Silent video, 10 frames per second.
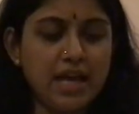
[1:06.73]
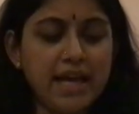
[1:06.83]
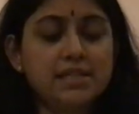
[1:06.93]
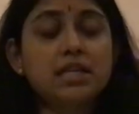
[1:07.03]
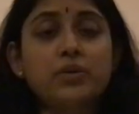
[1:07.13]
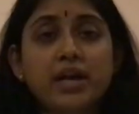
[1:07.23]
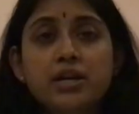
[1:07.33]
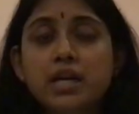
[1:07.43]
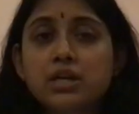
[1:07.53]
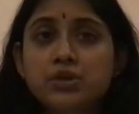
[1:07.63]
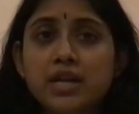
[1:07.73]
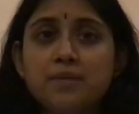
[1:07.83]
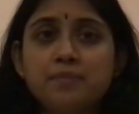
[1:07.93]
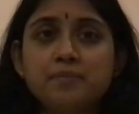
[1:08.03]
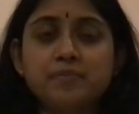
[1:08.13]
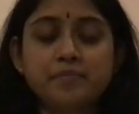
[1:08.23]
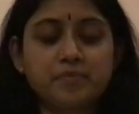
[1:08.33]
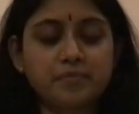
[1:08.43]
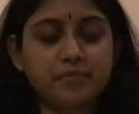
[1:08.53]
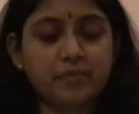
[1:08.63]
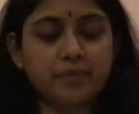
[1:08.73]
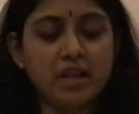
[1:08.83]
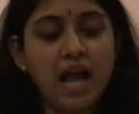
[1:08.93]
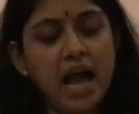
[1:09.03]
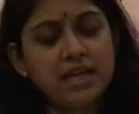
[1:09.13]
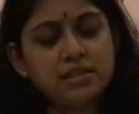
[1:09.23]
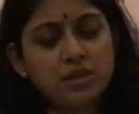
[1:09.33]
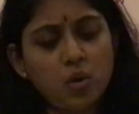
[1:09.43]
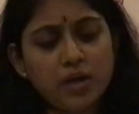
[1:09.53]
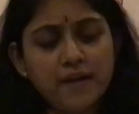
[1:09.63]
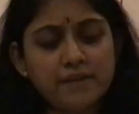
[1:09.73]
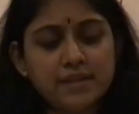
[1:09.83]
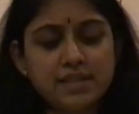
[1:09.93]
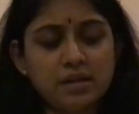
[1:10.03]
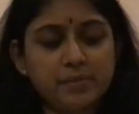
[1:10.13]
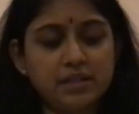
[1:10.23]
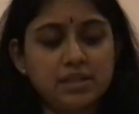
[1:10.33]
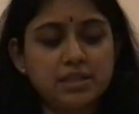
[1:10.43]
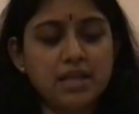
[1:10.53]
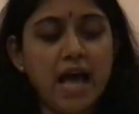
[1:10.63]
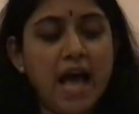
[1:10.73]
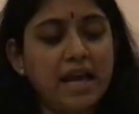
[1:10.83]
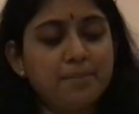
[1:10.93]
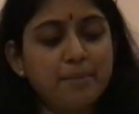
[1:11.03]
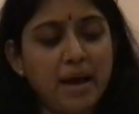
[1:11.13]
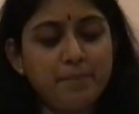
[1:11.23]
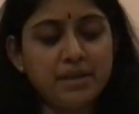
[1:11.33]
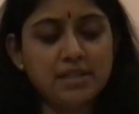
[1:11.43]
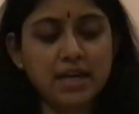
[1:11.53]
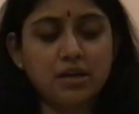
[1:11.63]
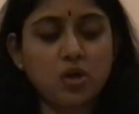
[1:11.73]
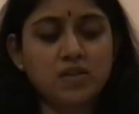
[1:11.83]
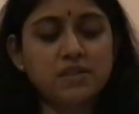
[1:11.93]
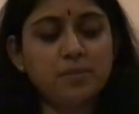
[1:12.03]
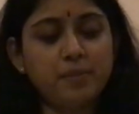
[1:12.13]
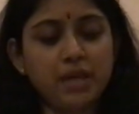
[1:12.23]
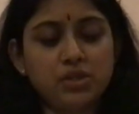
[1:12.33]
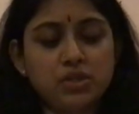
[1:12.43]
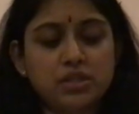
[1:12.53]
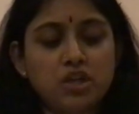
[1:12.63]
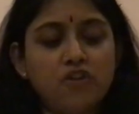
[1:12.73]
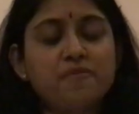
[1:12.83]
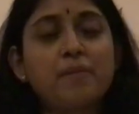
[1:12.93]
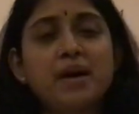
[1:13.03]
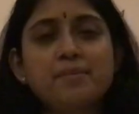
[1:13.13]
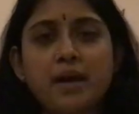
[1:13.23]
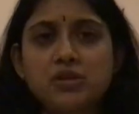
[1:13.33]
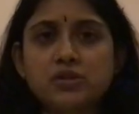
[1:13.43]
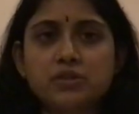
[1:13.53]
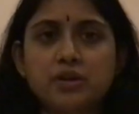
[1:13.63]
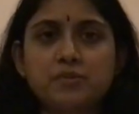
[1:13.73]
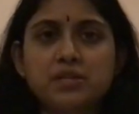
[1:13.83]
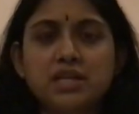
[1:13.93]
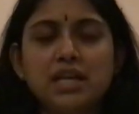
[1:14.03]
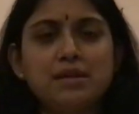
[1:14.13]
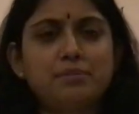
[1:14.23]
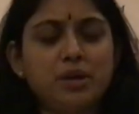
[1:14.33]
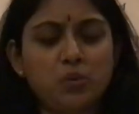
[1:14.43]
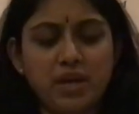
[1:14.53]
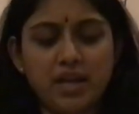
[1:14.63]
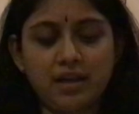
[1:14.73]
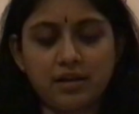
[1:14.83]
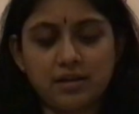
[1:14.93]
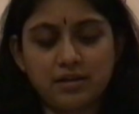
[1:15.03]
It's a recurring dream. I soak in the syllables and map it across the pages of my manuscript in blue ink.